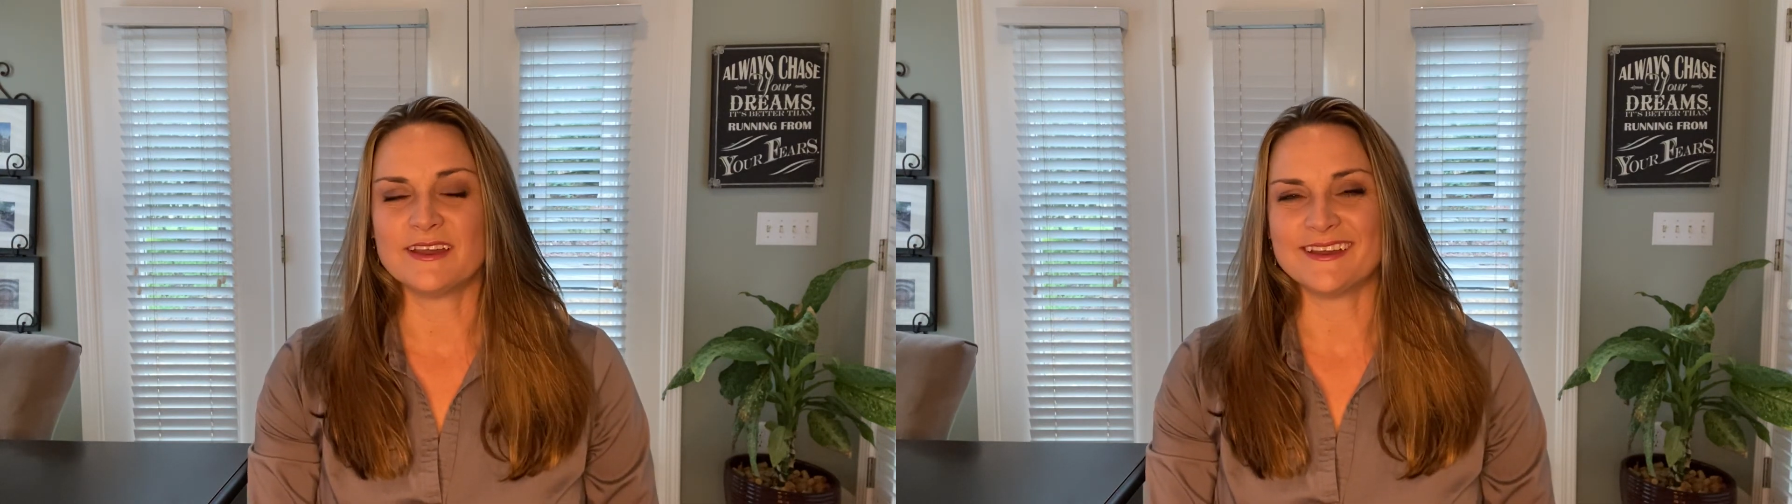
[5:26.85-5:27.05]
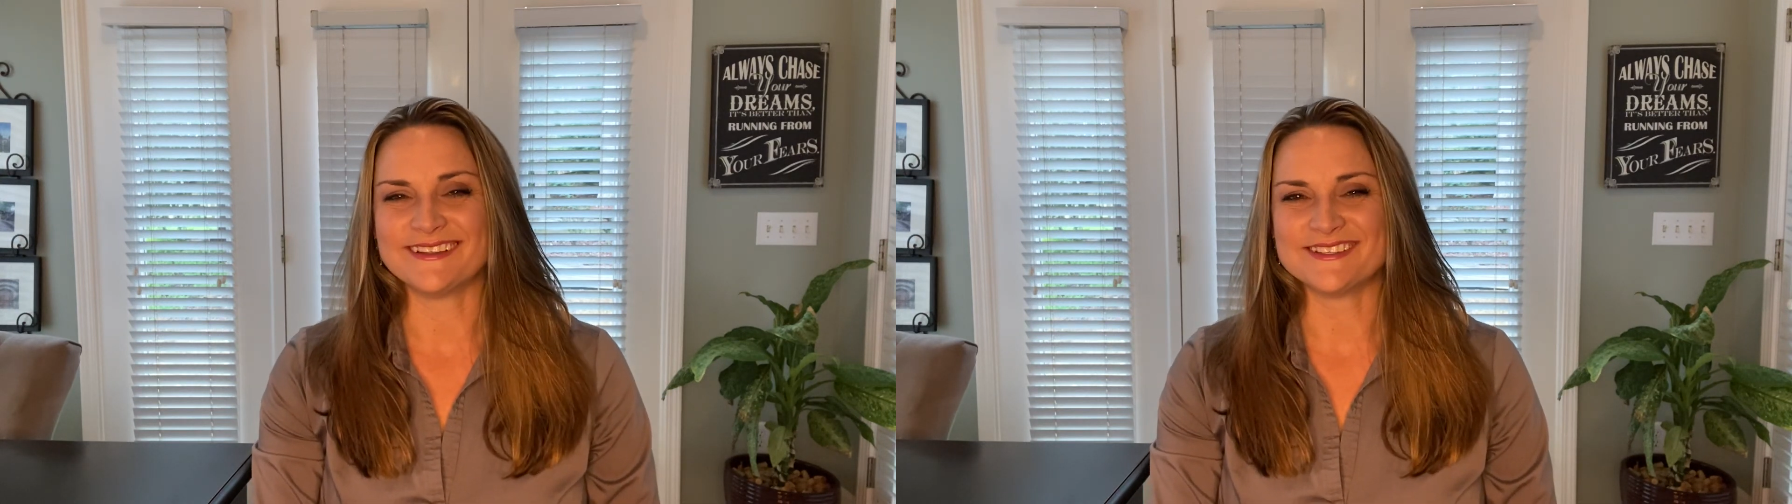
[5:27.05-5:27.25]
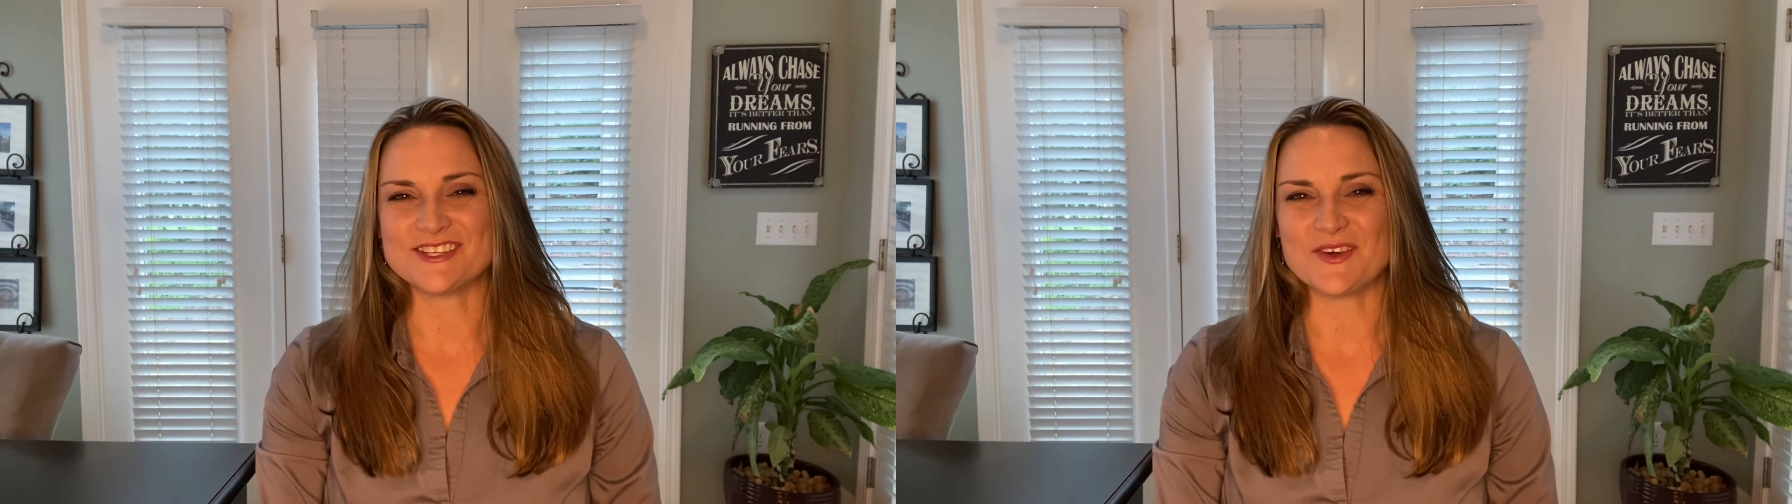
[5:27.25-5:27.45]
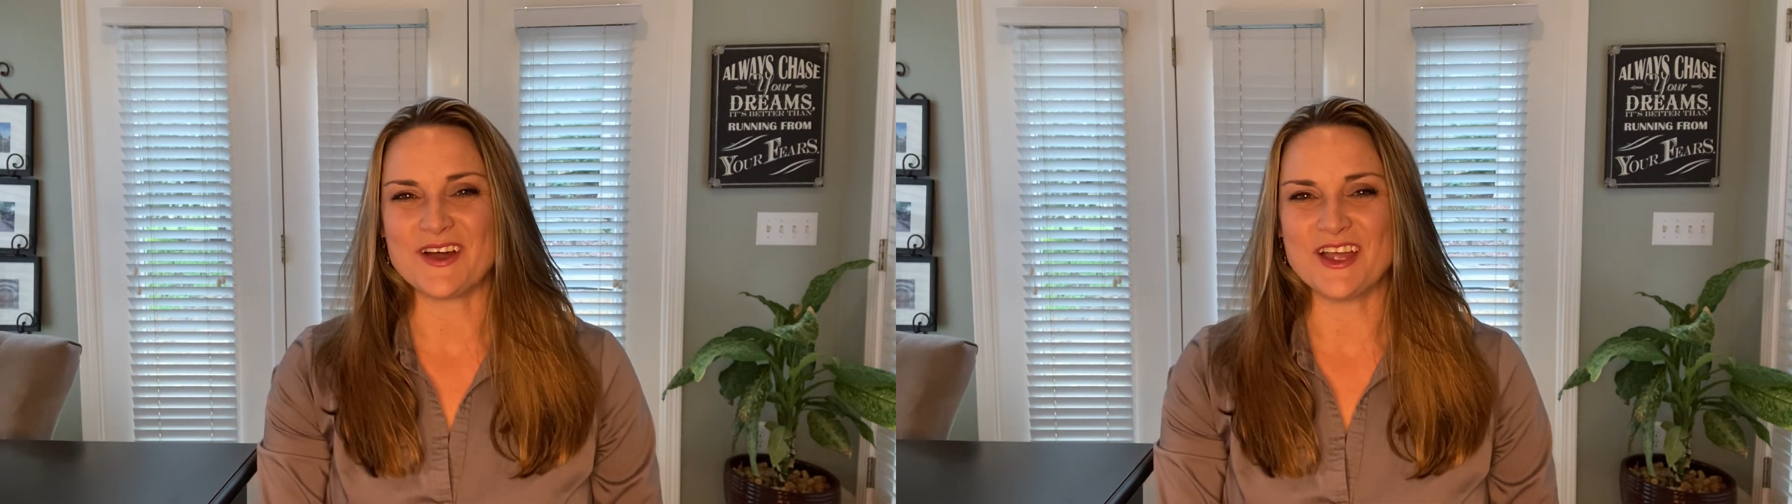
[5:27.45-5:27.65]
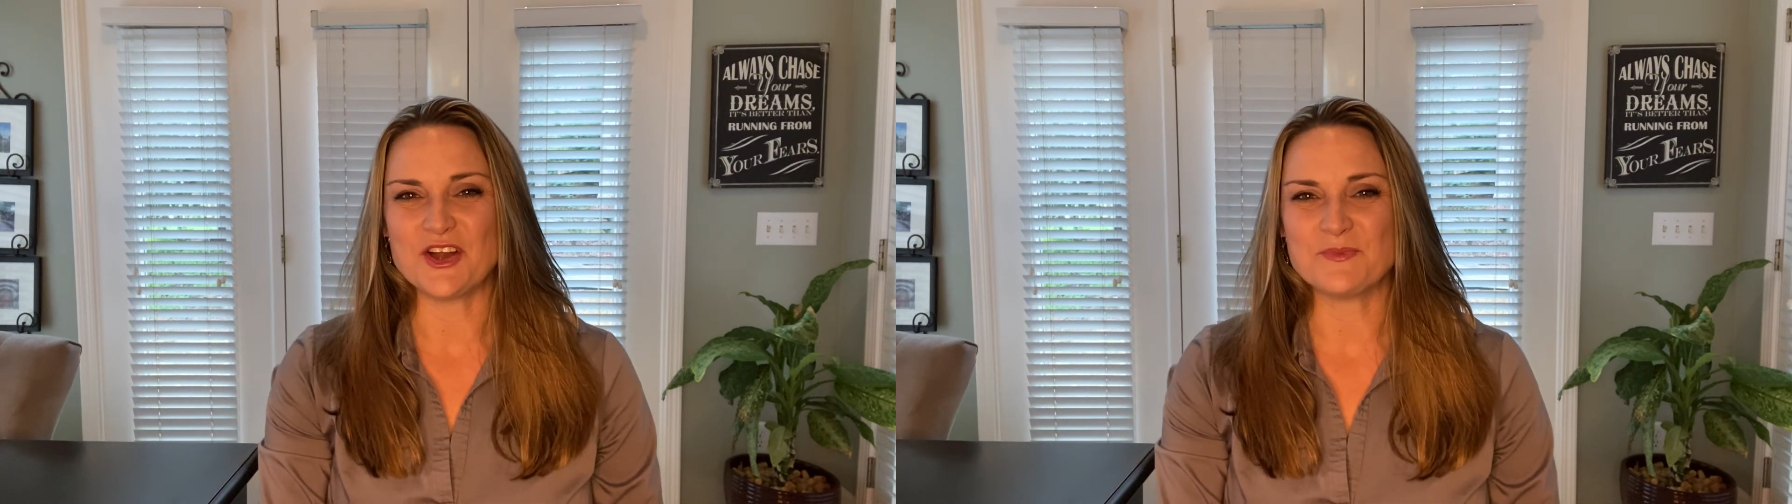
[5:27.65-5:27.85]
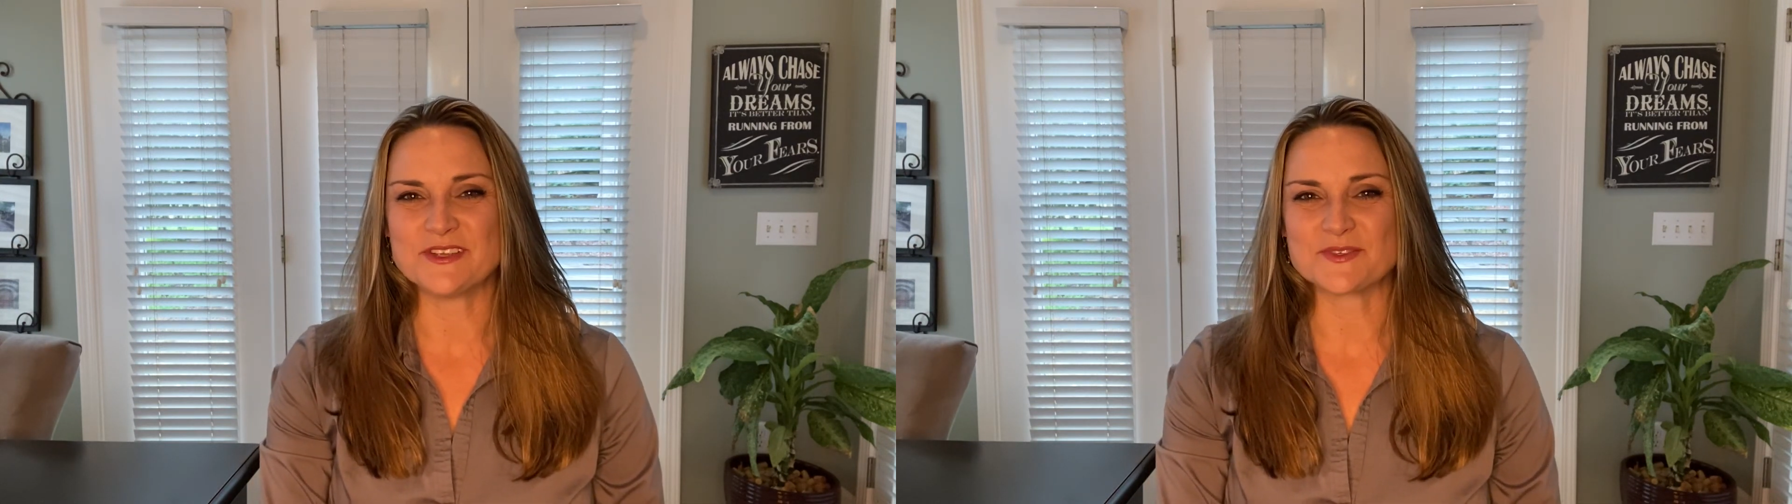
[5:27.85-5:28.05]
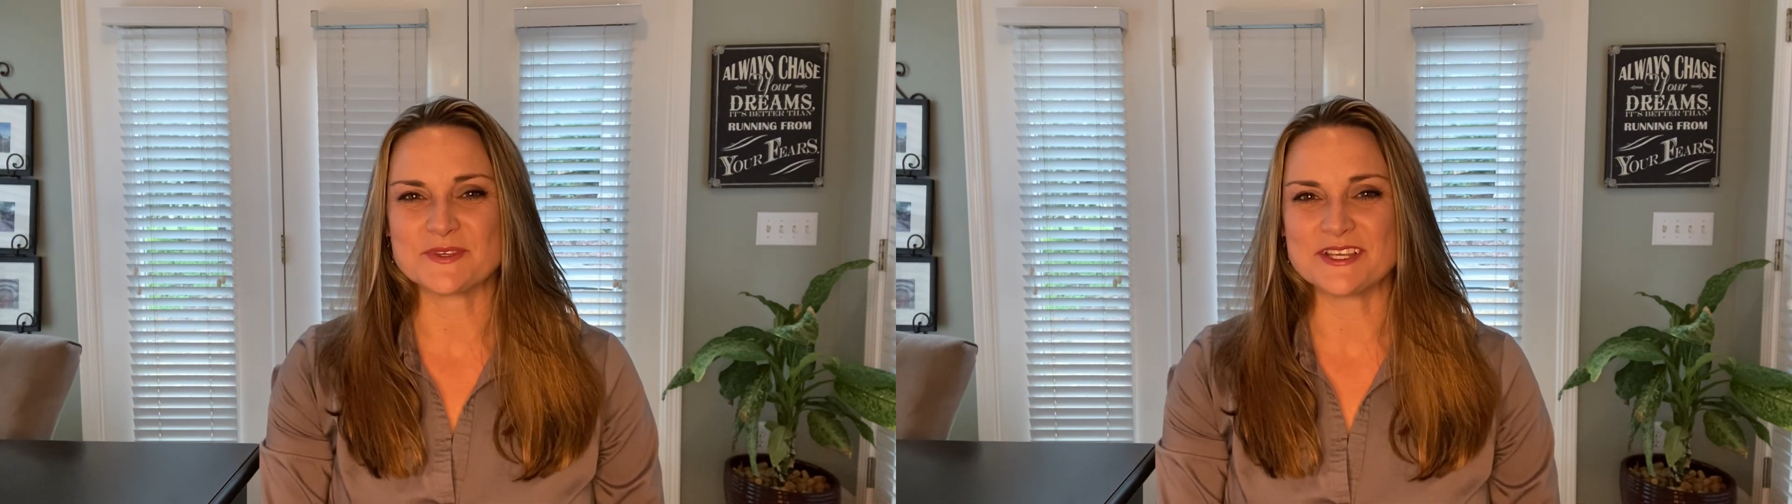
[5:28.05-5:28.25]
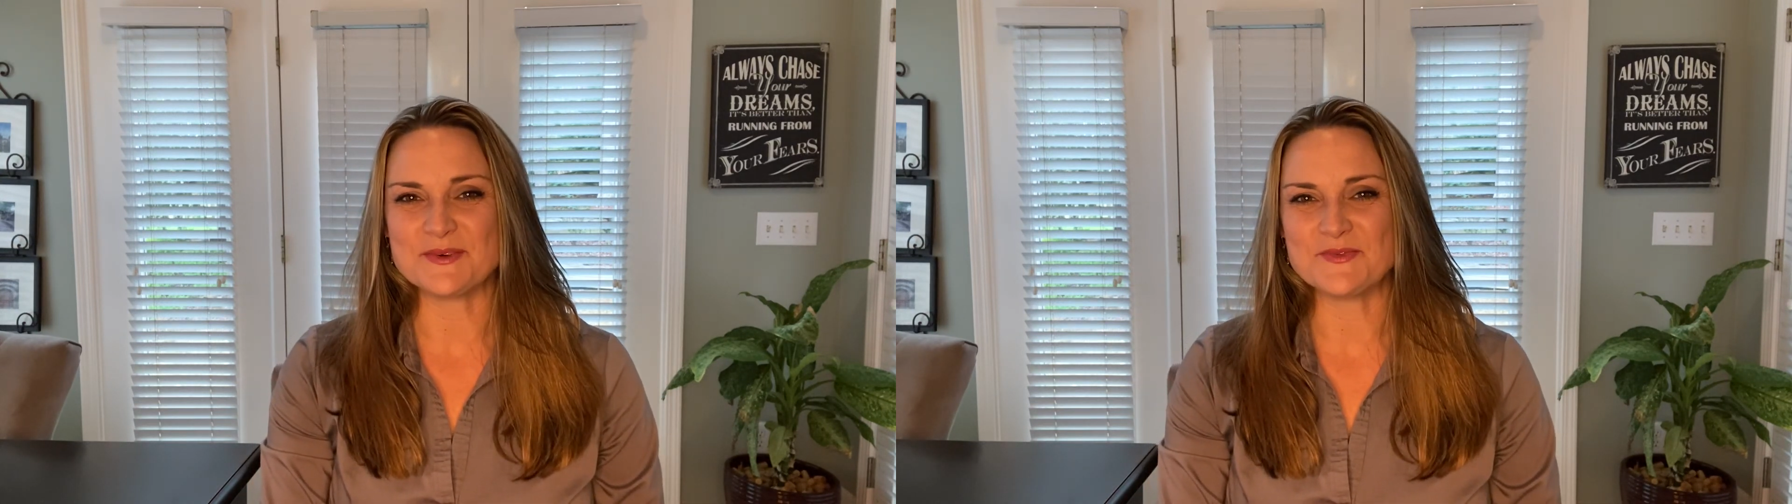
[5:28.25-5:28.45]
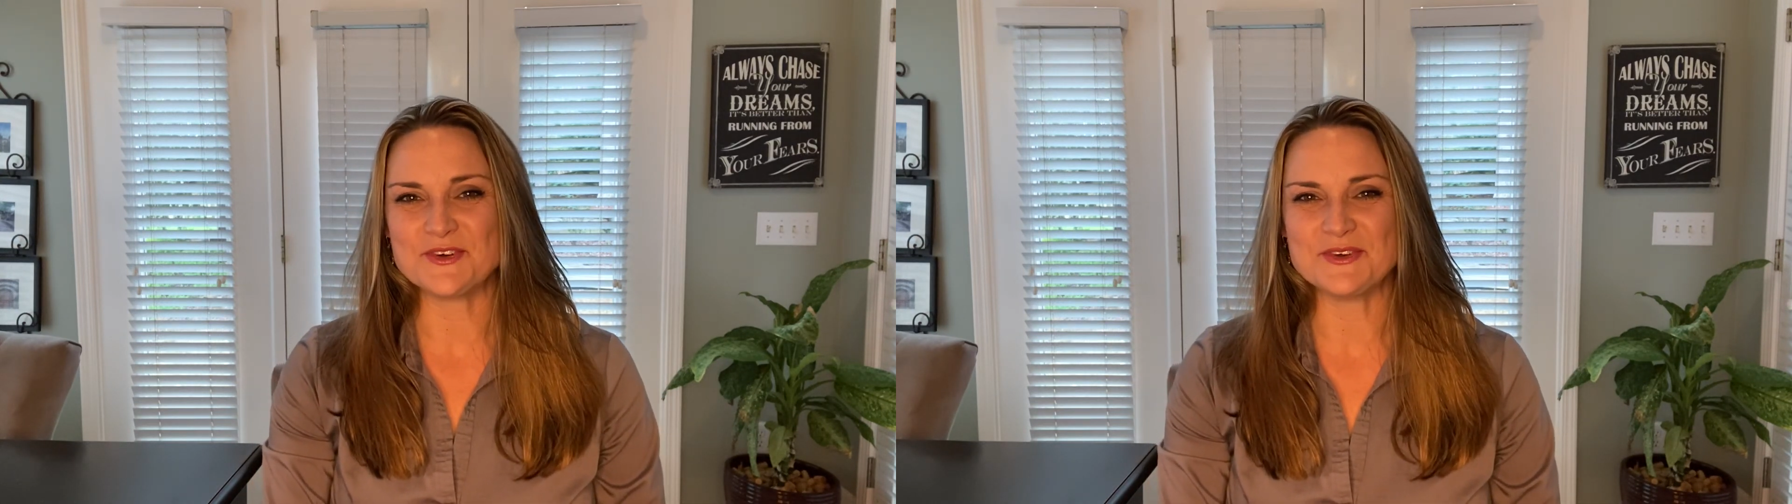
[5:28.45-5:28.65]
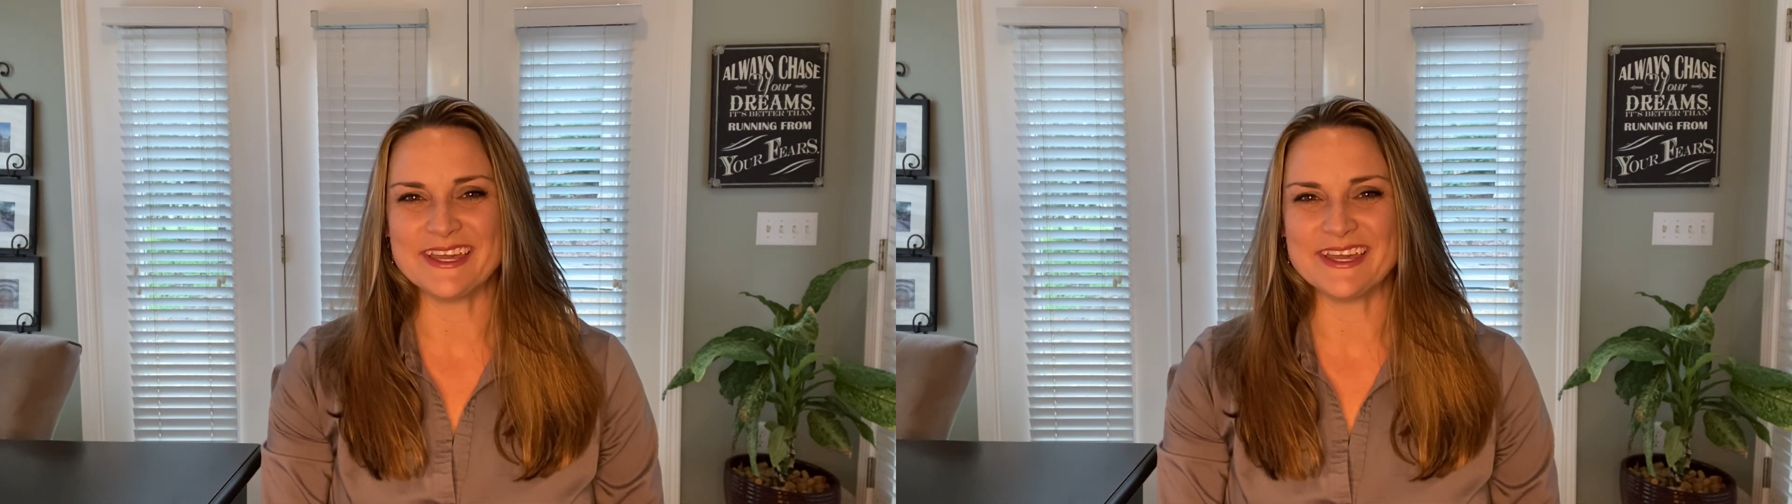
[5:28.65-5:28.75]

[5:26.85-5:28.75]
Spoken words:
And so I hope this was helpful,